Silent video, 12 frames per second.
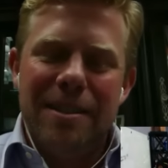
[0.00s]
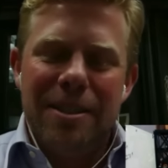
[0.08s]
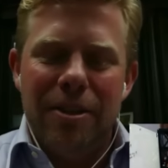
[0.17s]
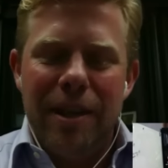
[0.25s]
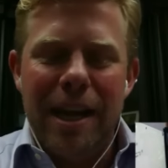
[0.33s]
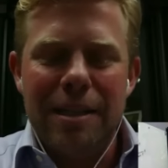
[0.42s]

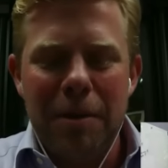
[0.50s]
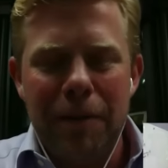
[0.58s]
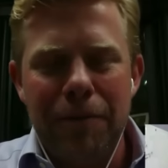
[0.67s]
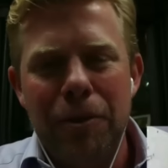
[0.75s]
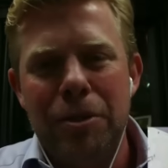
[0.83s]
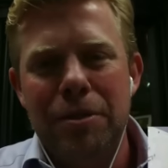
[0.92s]
So that's
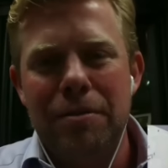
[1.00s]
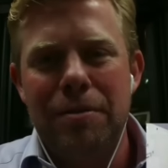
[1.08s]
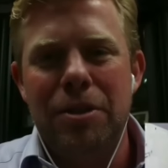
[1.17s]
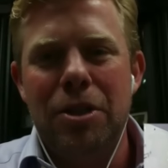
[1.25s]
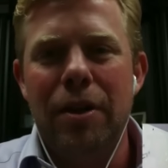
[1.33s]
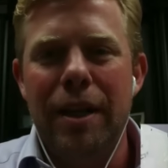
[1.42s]
my
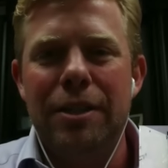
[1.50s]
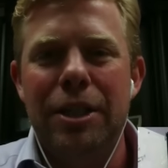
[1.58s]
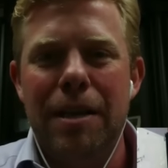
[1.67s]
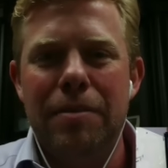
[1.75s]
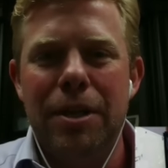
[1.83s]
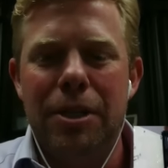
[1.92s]
first start of that
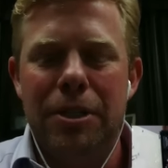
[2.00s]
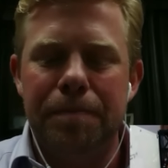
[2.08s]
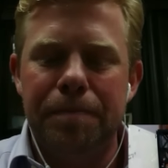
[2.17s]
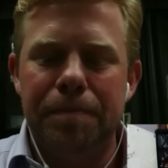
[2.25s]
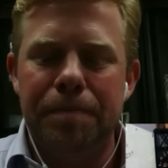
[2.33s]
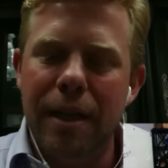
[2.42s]
jam
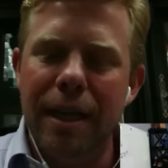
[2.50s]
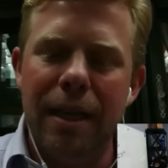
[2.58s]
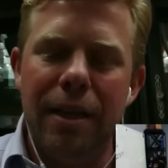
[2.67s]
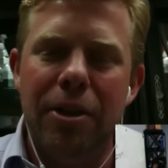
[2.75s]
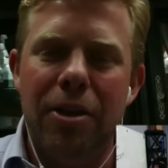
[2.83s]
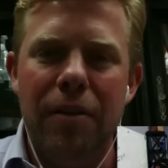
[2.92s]
session. And then I
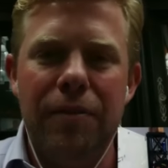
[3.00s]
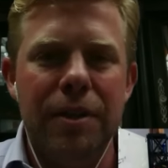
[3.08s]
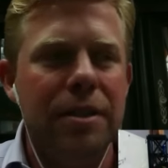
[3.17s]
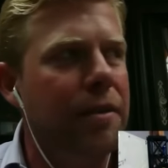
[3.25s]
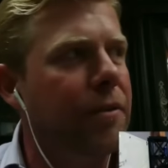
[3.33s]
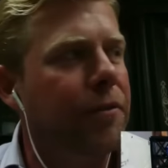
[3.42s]
get into the
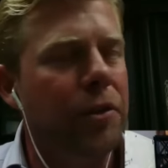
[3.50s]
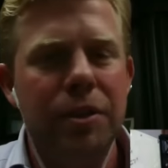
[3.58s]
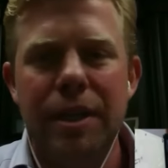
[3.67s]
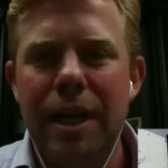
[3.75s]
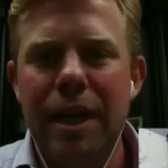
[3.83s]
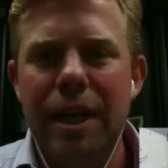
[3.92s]
office, and the
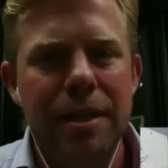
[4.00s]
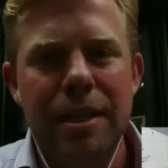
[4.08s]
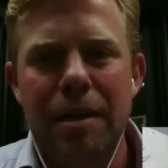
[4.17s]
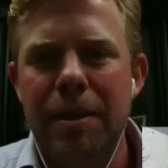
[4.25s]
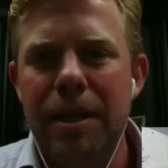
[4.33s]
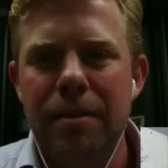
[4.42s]
first 90
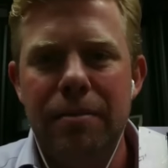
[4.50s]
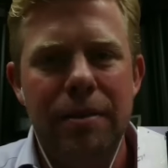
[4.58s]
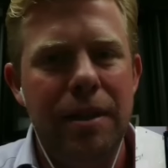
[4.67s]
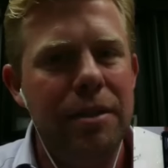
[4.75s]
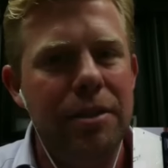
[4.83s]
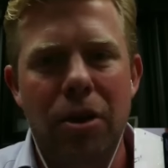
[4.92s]
minutes that I'm here,
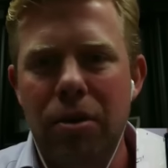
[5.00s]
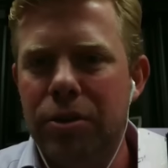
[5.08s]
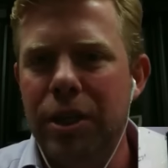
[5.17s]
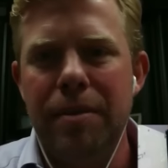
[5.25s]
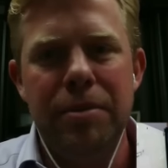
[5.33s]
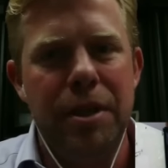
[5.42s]
it's total
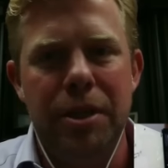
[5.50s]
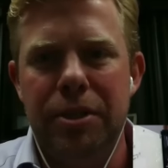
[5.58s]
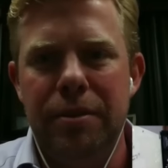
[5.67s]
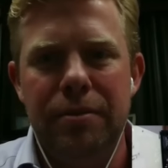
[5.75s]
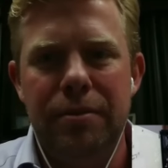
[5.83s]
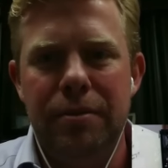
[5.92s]
jam
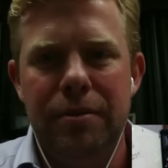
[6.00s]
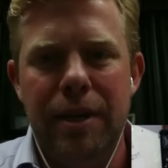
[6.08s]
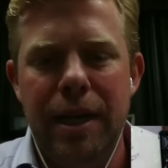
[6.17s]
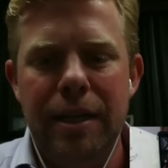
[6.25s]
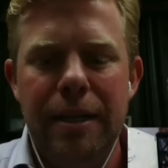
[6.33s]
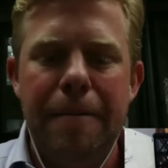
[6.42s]
session,
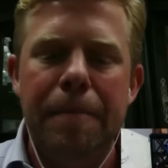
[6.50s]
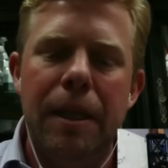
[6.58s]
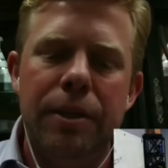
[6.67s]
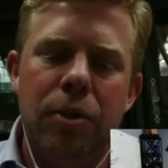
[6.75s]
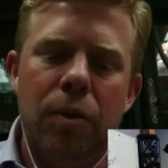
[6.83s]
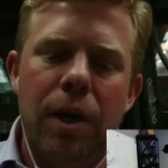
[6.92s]
right?
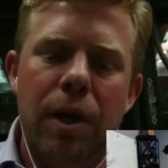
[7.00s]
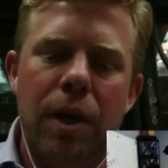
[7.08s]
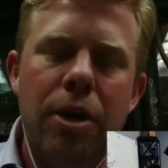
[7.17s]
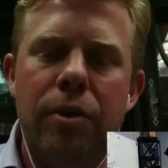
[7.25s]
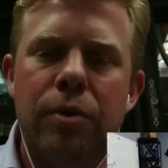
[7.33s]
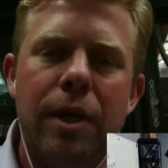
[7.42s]
So what I
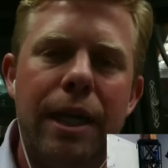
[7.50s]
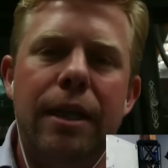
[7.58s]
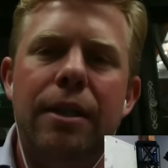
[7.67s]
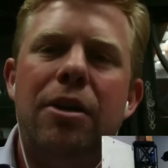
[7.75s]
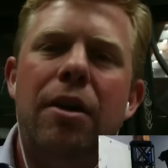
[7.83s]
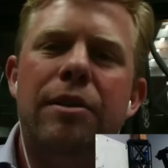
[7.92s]
know is when I
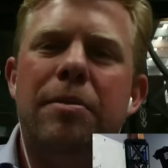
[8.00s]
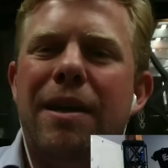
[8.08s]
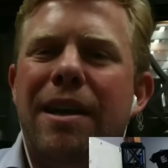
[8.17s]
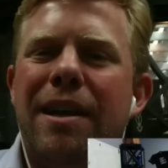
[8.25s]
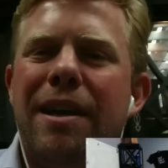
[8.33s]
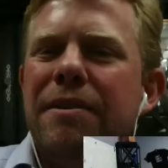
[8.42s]
get in the office
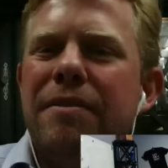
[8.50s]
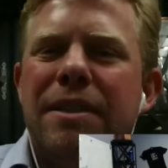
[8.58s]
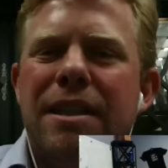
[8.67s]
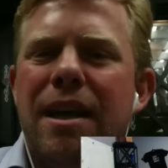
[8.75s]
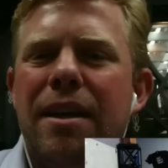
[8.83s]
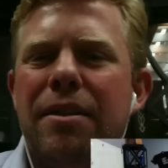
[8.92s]
about
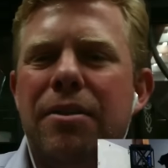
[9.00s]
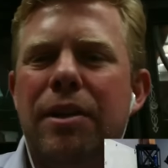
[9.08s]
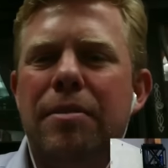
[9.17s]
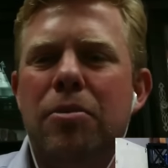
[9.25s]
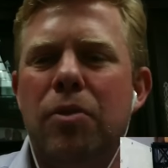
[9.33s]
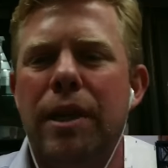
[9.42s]
9:15,
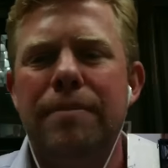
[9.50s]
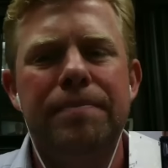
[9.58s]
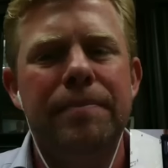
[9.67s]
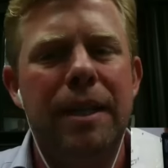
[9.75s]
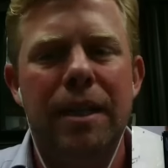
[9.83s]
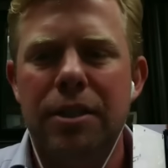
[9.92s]
9:30 in the morning,
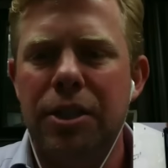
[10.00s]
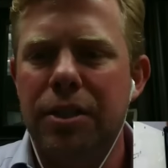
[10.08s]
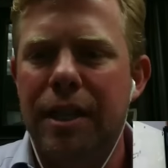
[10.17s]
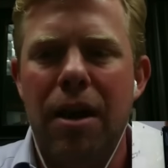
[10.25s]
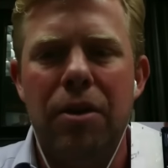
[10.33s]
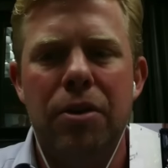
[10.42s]
it's
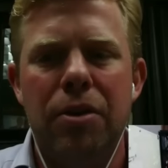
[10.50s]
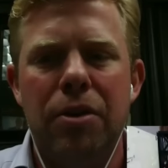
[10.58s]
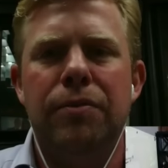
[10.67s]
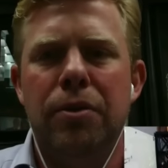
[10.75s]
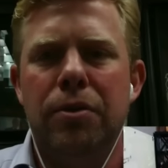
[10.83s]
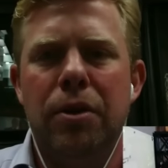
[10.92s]
just
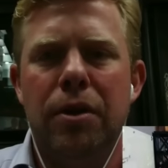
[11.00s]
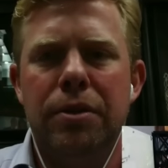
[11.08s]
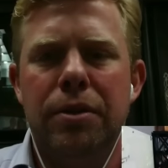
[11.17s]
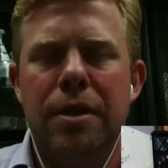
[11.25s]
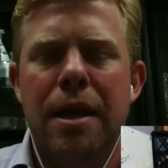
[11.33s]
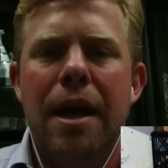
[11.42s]
outgoing phone
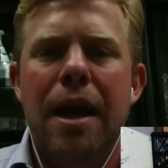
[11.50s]
calls.